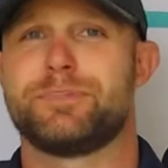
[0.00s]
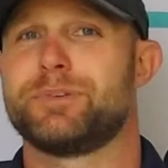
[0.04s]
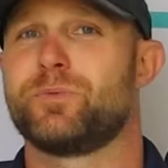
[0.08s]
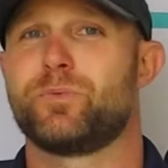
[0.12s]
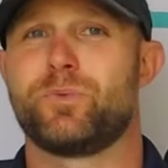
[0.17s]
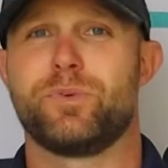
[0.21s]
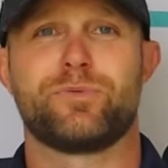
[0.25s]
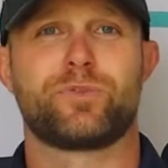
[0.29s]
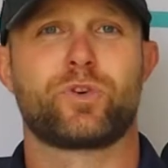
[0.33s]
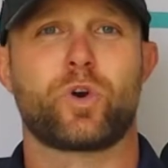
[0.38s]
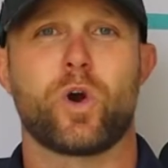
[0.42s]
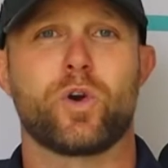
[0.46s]

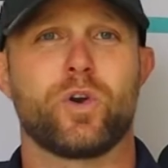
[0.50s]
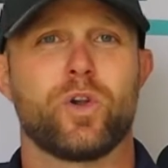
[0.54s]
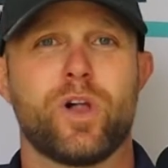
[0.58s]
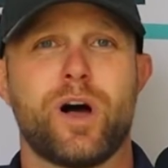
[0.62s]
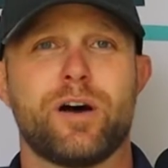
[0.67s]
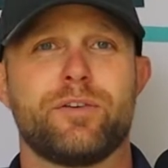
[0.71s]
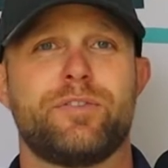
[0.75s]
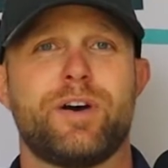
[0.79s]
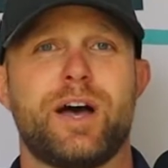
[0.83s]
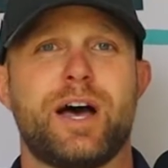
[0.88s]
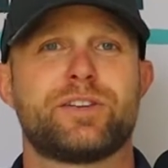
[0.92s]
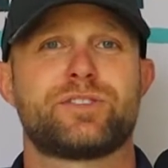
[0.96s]
We've grown a lot
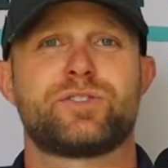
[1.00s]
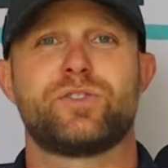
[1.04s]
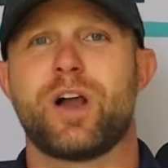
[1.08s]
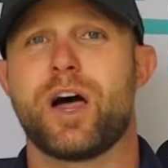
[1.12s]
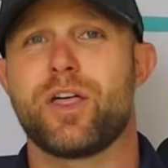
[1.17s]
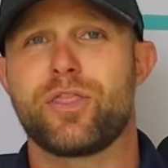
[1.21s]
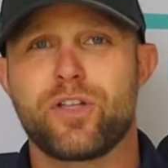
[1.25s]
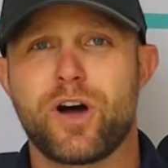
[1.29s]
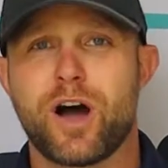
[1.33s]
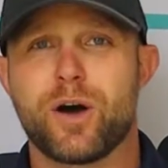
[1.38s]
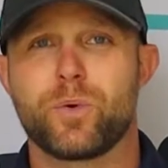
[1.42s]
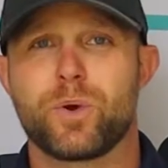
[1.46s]
faster than I
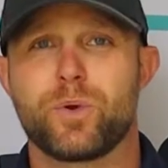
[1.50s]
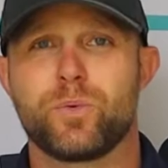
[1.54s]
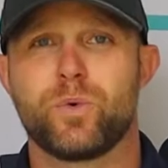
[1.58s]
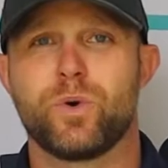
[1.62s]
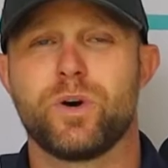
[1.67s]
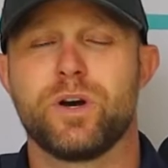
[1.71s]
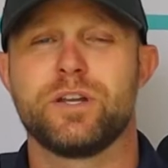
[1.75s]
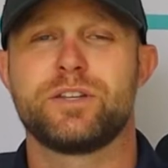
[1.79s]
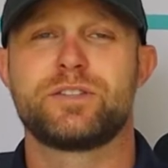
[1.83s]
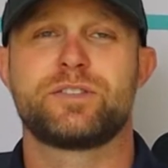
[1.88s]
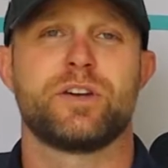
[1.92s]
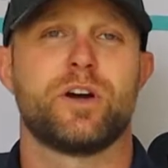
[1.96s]
thought we
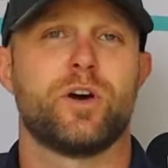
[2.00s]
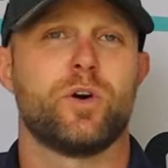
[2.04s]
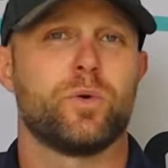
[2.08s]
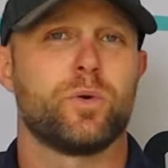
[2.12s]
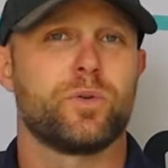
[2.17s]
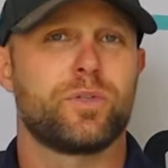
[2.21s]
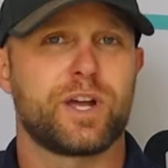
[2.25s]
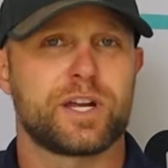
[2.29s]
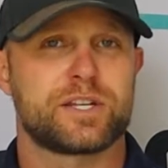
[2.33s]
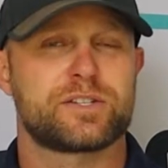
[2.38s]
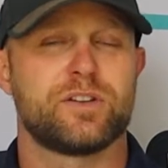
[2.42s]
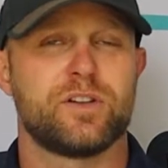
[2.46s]
would, so
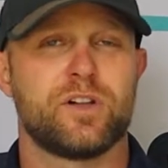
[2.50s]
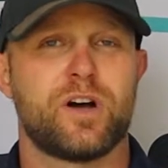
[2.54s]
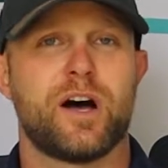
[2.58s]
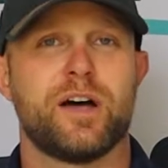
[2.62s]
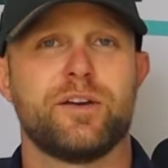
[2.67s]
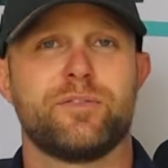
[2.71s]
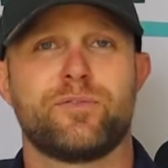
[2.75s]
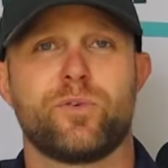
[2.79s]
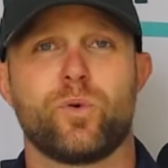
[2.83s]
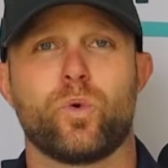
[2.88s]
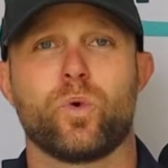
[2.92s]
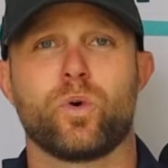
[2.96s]
thanks a lot
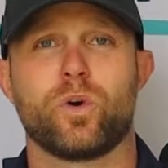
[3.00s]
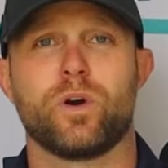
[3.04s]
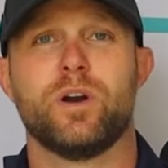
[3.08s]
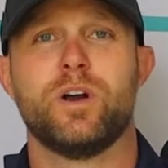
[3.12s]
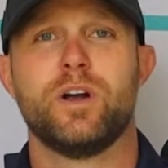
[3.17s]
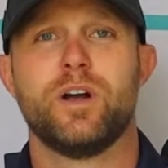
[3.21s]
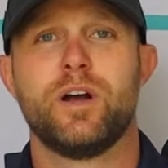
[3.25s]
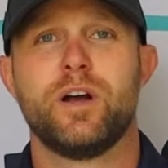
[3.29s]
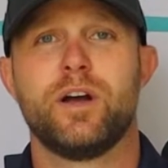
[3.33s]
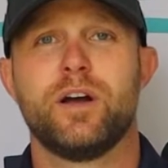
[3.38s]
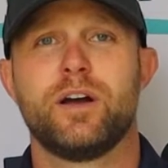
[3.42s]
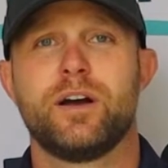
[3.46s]
for
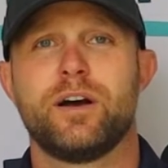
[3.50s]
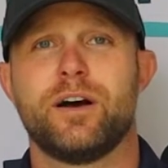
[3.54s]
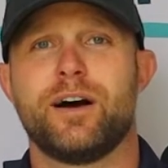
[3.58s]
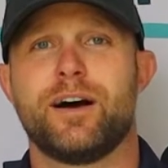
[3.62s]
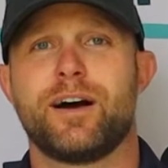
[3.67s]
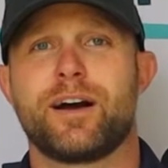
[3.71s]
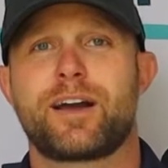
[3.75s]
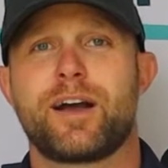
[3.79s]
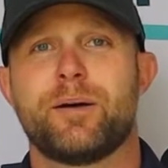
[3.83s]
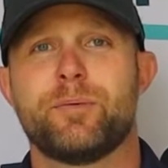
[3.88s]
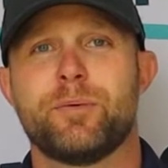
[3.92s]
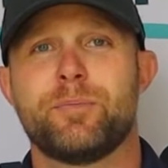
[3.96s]

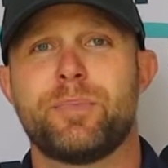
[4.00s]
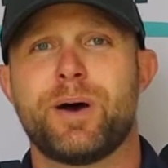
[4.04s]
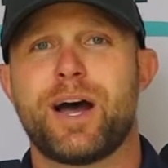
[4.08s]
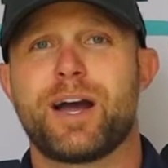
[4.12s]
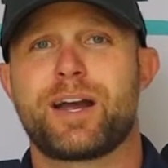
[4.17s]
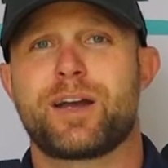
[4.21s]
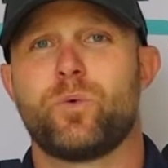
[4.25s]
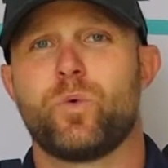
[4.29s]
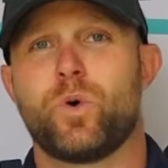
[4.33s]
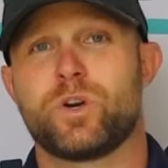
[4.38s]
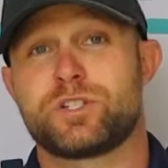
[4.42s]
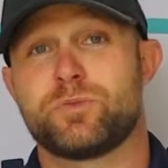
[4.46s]
coming back
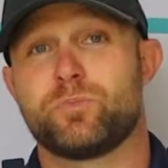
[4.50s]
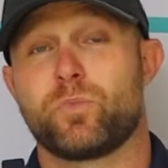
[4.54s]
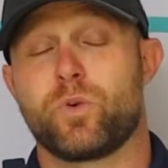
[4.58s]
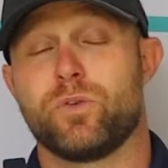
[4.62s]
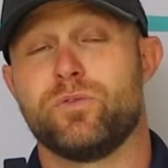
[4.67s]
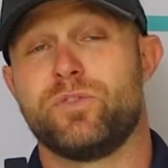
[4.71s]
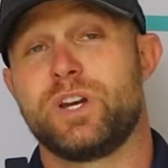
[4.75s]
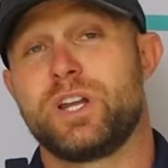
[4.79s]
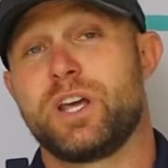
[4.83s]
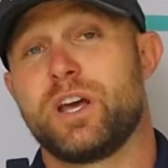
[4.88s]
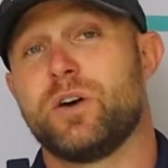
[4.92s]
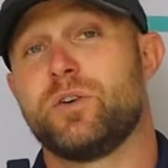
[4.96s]
and watching more
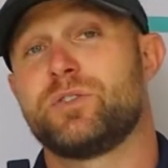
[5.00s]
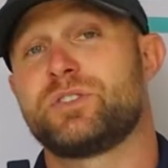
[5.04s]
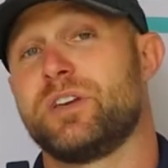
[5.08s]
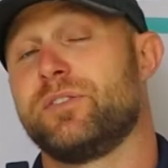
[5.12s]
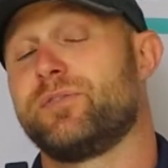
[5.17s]
videos.